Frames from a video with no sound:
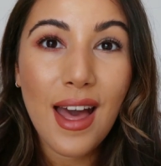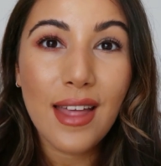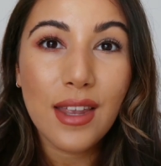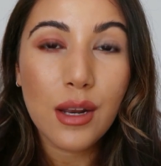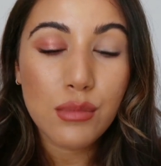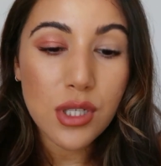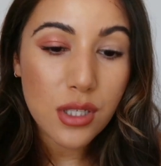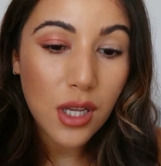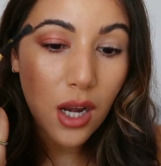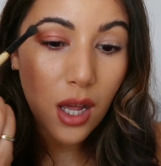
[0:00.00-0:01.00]
and then I'm
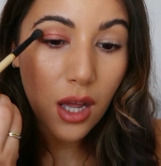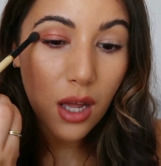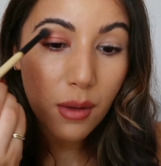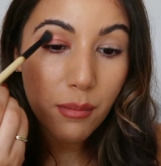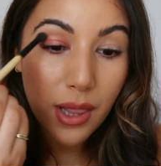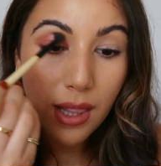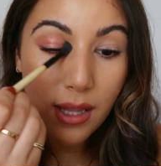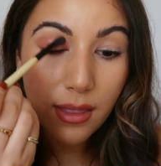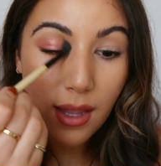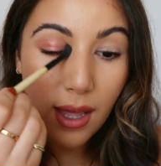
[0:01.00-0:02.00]
just gonna
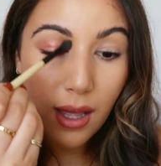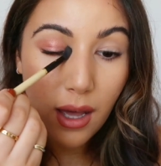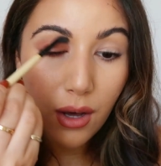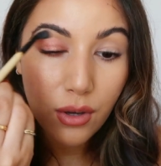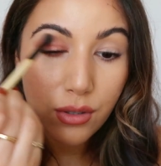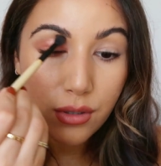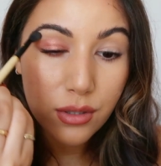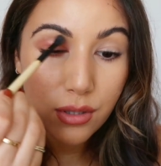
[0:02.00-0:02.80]
blend that out.